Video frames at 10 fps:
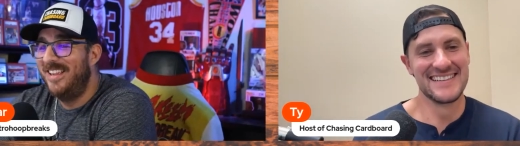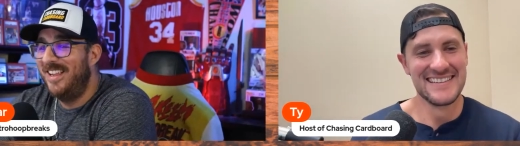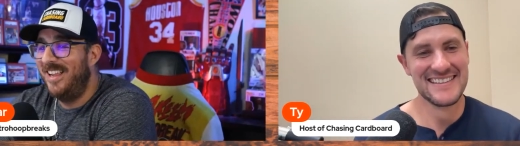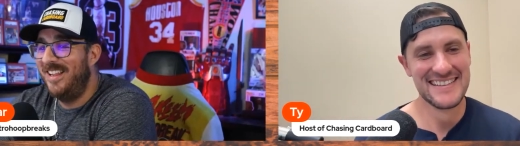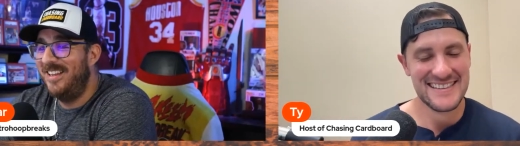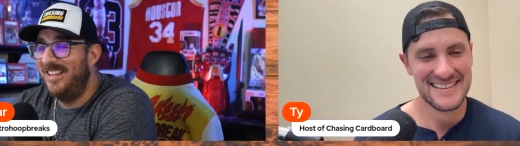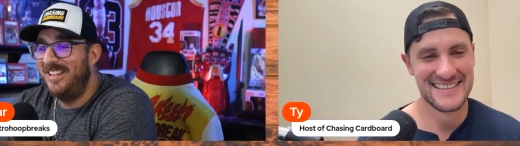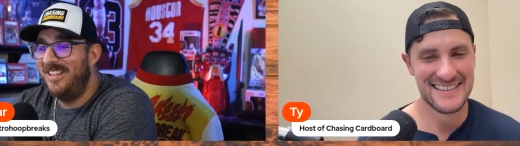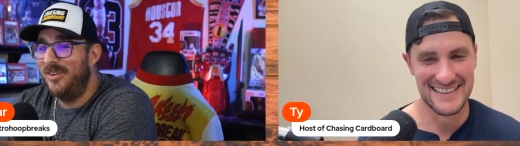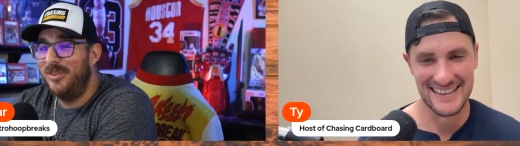Speaker 1: And
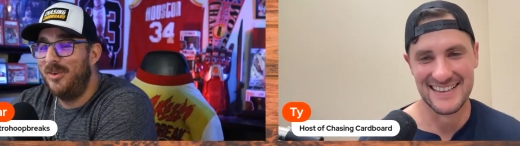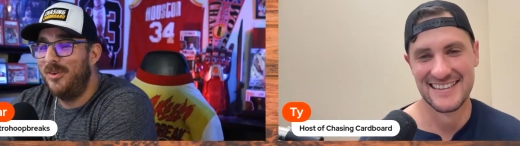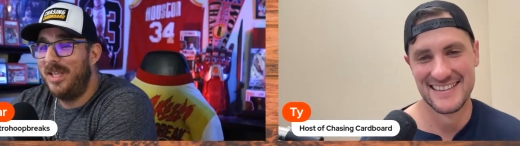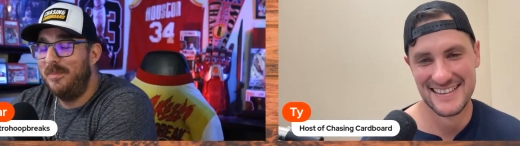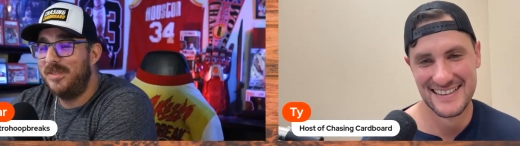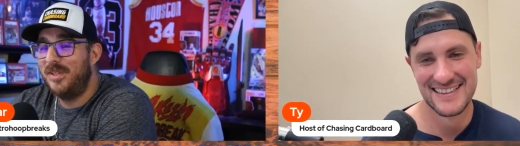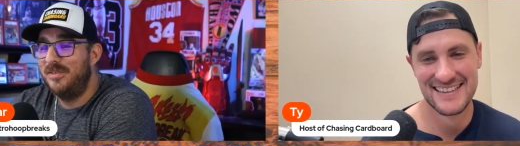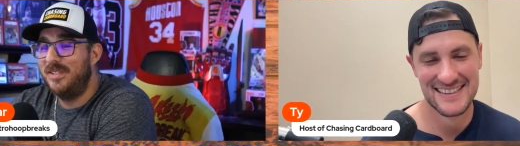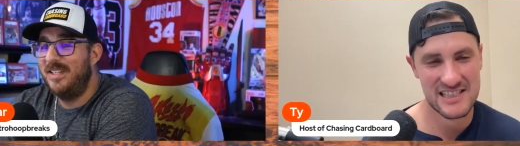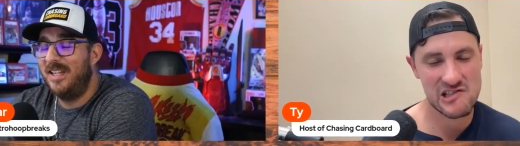you know, yeah. 30
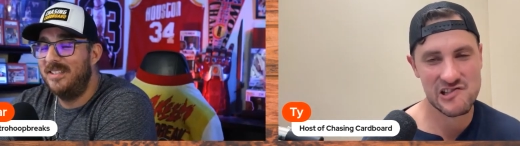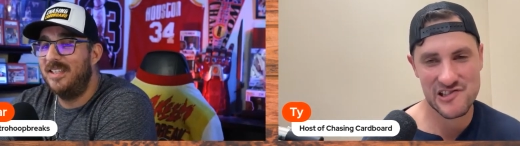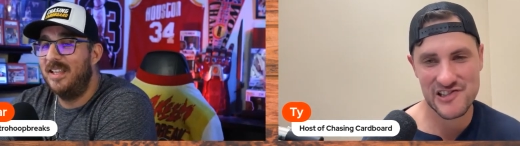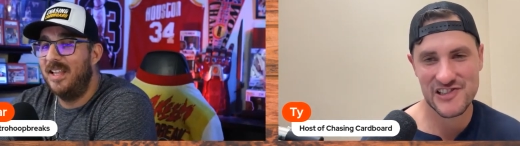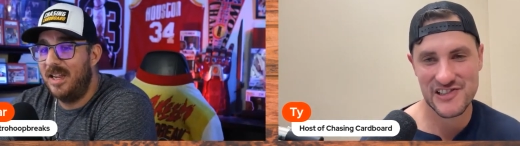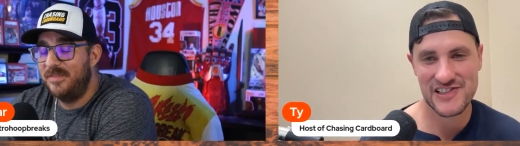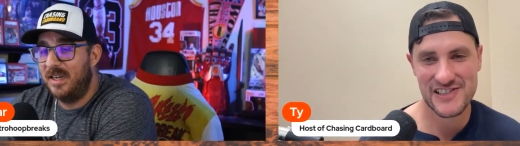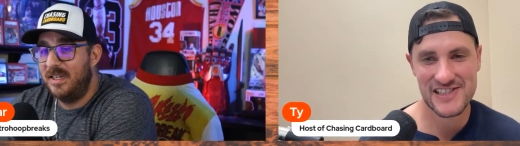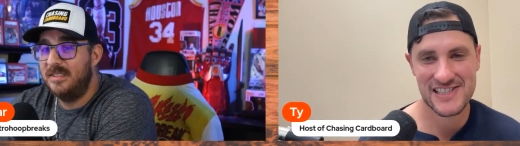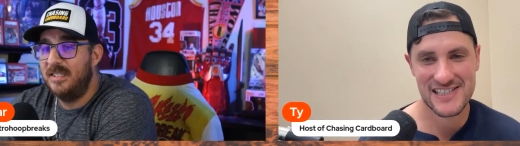episodes in, that's a lot of
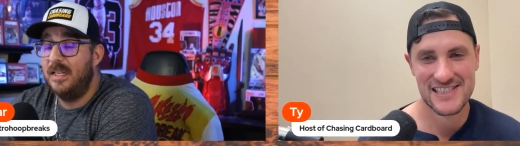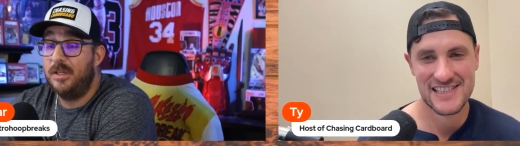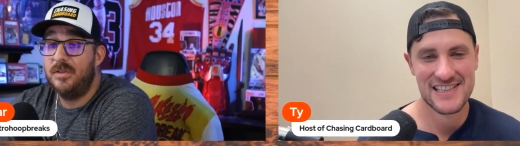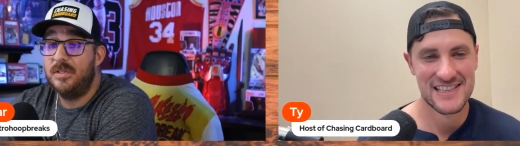content. Like you said,